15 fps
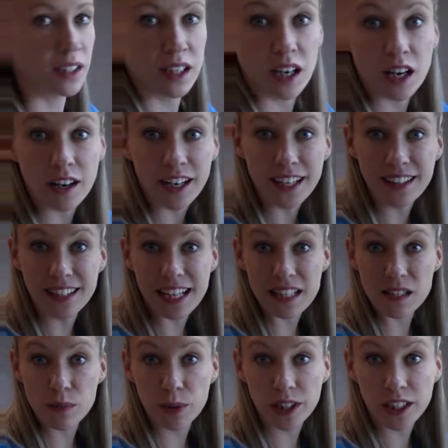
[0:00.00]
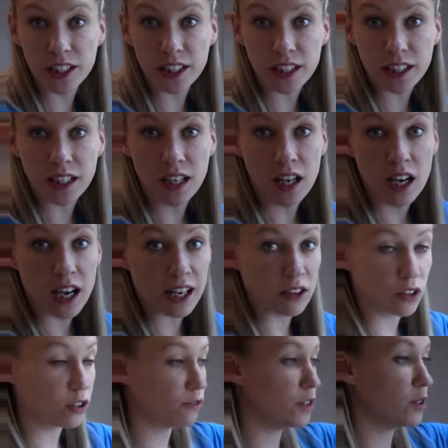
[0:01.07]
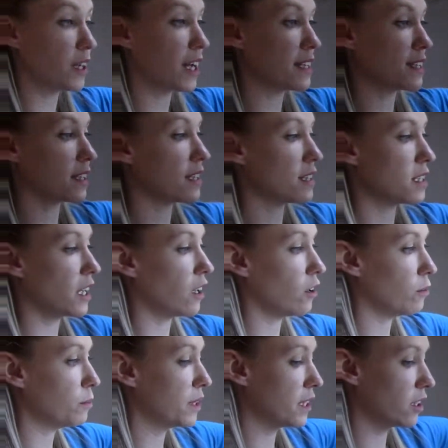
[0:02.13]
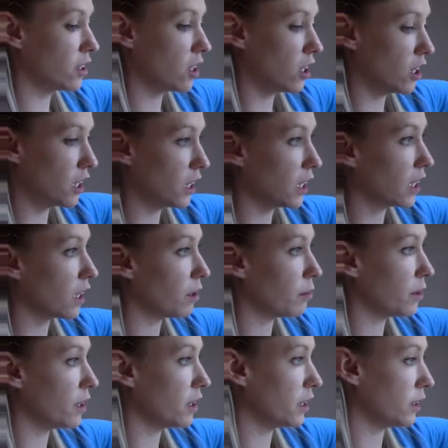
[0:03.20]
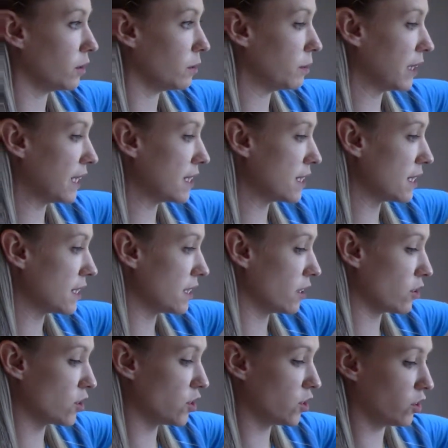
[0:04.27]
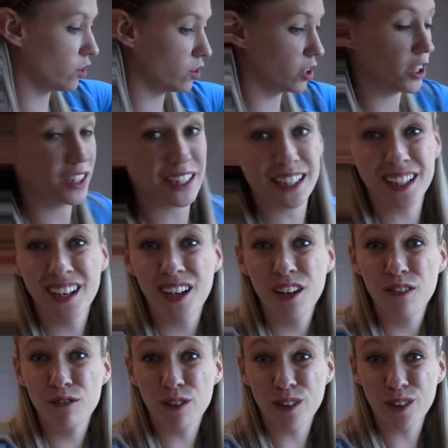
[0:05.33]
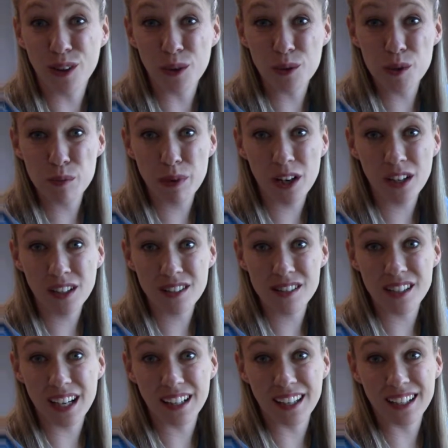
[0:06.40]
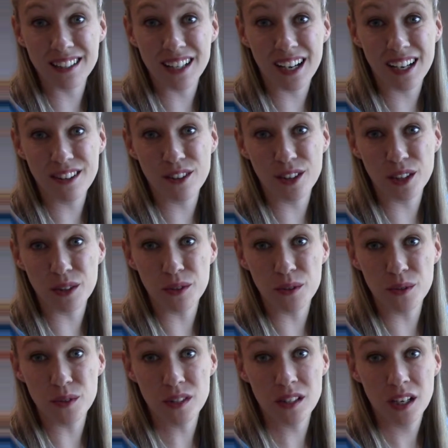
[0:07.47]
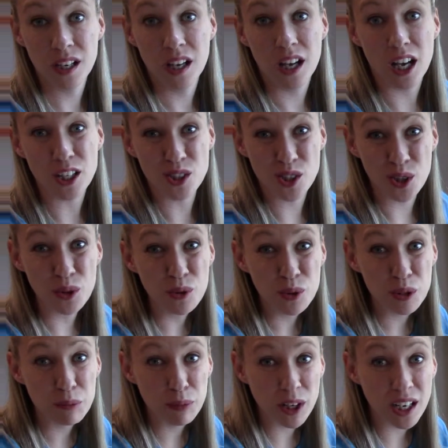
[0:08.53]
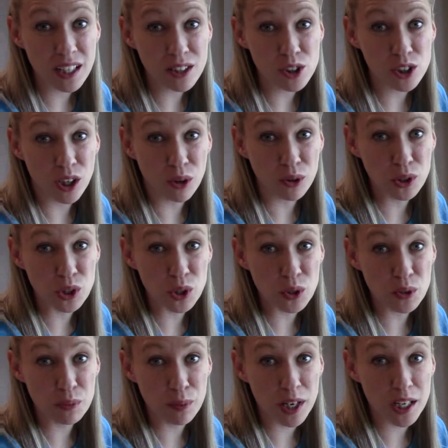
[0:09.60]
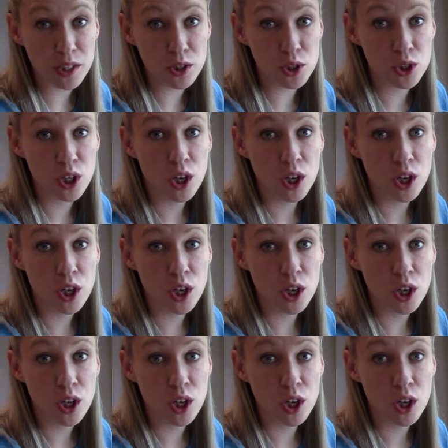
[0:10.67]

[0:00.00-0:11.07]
All right, that's pretty good. I don't know if you guys can tell, but there are a couple little places that are still dirty. For those parts, I like to either use a toothbrush, an old toothbrush,